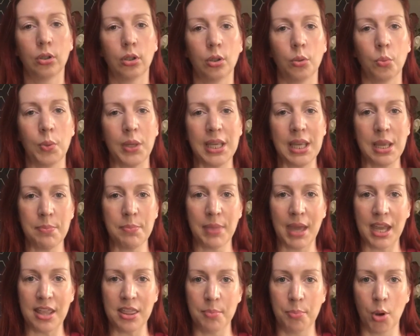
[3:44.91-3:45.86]
and we keep
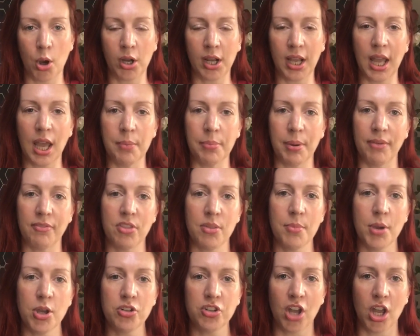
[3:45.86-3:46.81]
that in the pocket above the
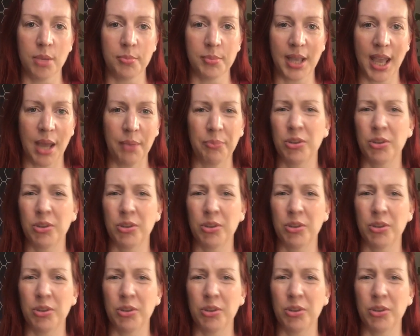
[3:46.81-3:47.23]
motorhome cab,